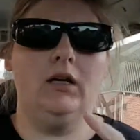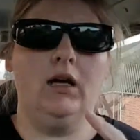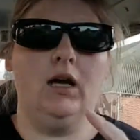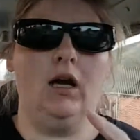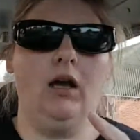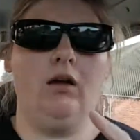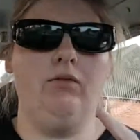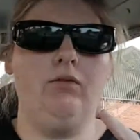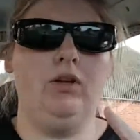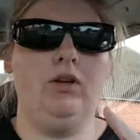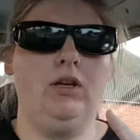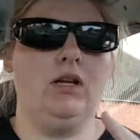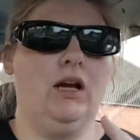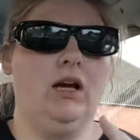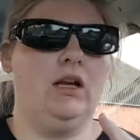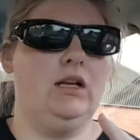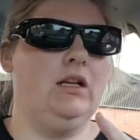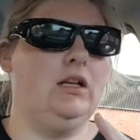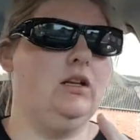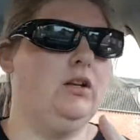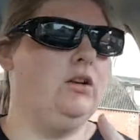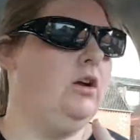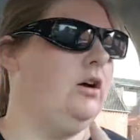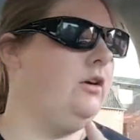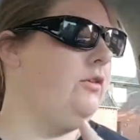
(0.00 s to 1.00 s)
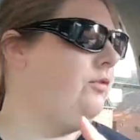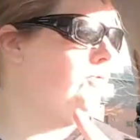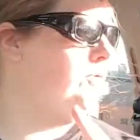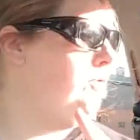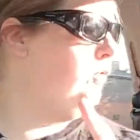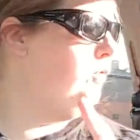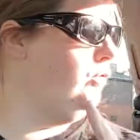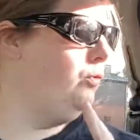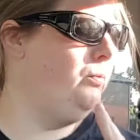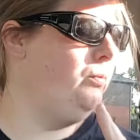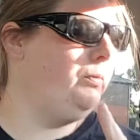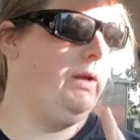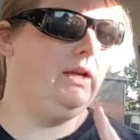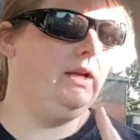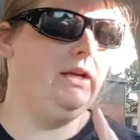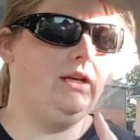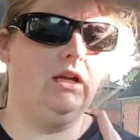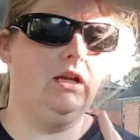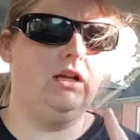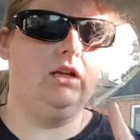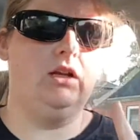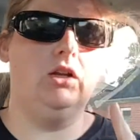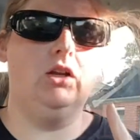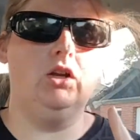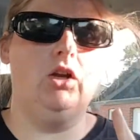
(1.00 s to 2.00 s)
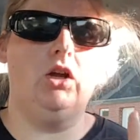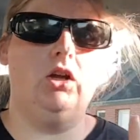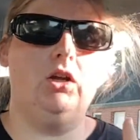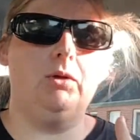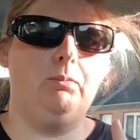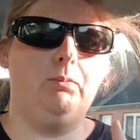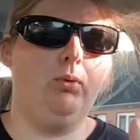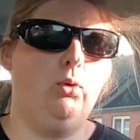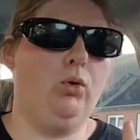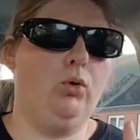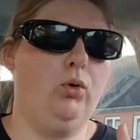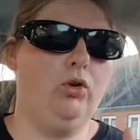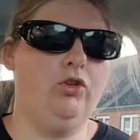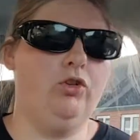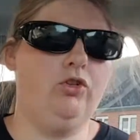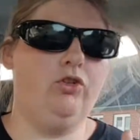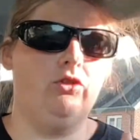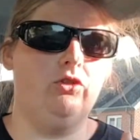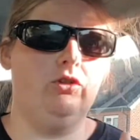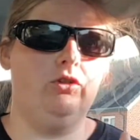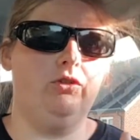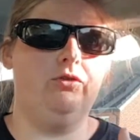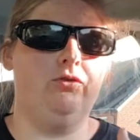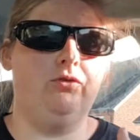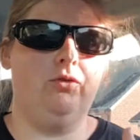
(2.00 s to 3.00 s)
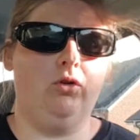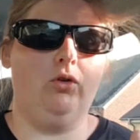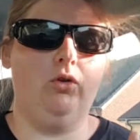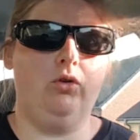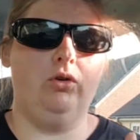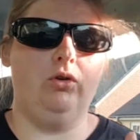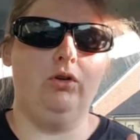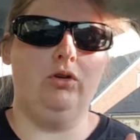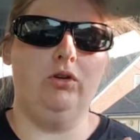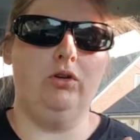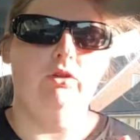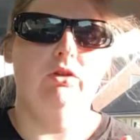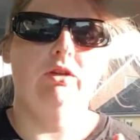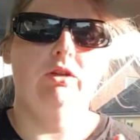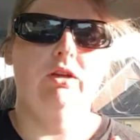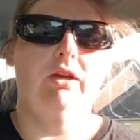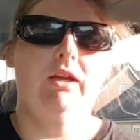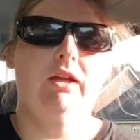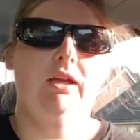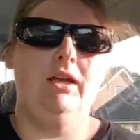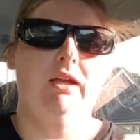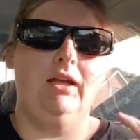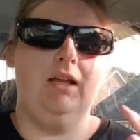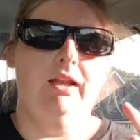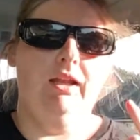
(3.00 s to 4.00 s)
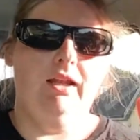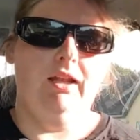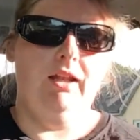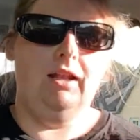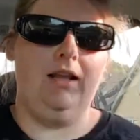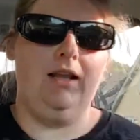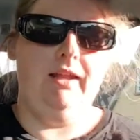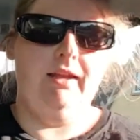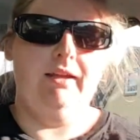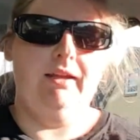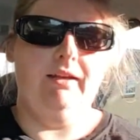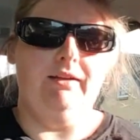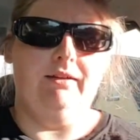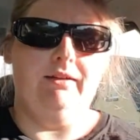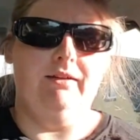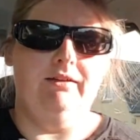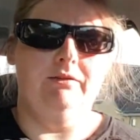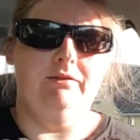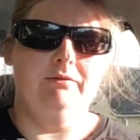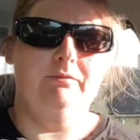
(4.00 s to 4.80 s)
and we got enough to make another portion for her later